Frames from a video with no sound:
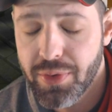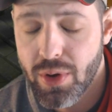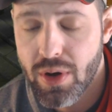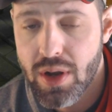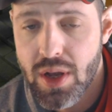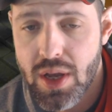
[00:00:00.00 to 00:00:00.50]

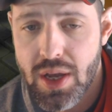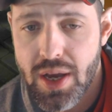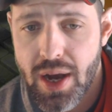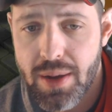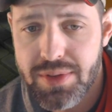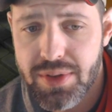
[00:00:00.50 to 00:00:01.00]
for.
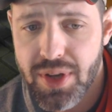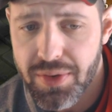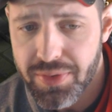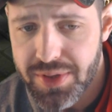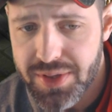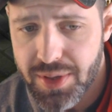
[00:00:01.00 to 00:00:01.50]
So
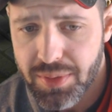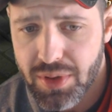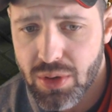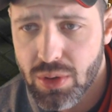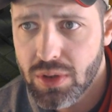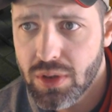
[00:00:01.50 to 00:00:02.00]
definitely something
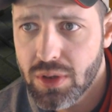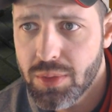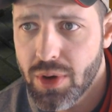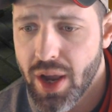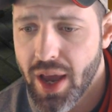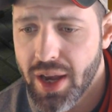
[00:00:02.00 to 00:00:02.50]
cool, a little
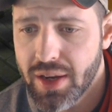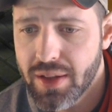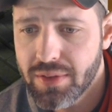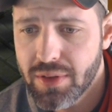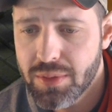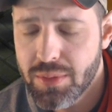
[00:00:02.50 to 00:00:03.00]
more
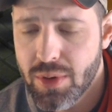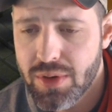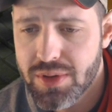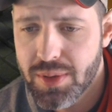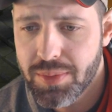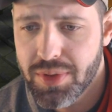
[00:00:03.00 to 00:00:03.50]
additive, a little
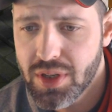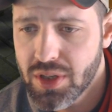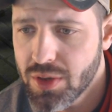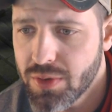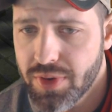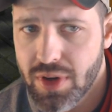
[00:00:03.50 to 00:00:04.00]
more something to
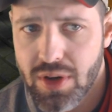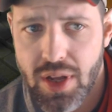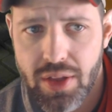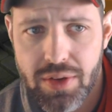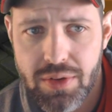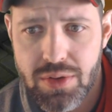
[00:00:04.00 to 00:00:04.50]
do for your
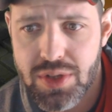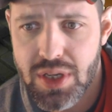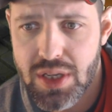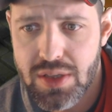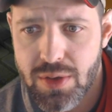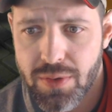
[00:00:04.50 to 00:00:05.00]
daily
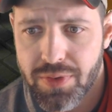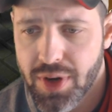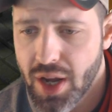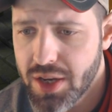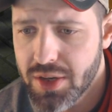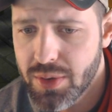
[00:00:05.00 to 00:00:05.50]
routine. So if you're
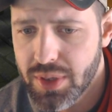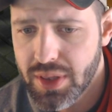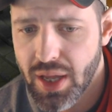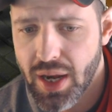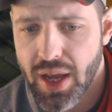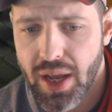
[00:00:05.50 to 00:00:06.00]
not doing
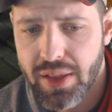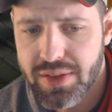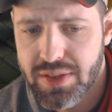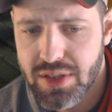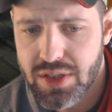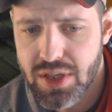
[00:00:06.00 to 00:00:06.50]
that, I
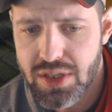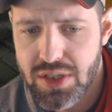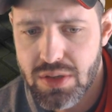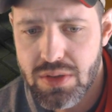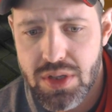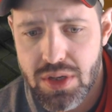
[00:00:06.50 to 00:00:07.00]
highly
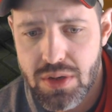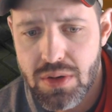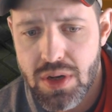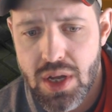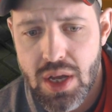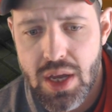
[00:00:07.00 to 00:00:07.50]
suggest you
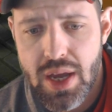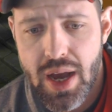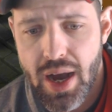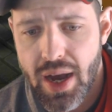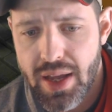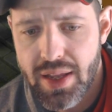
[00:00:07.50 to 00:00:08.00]
do.
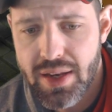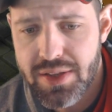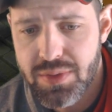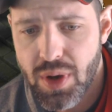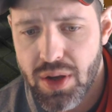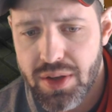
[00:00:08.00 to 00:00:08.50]
And
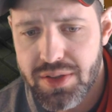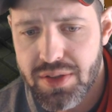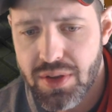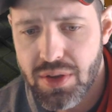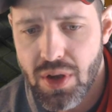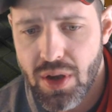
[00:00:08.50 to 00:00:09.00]
as well as
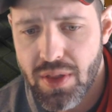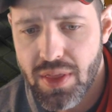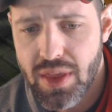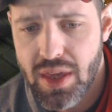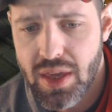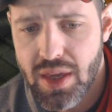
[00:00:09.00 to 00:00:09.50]

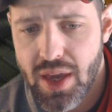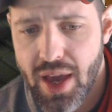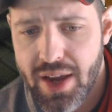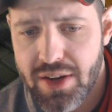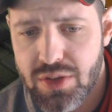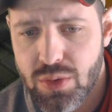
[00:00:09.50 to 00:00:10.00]
in the
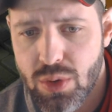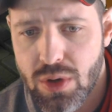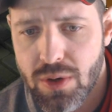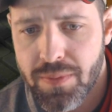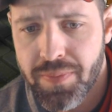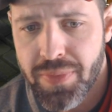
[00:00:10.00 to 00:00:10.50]

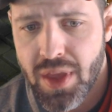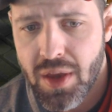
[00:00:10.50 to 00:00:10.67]
actual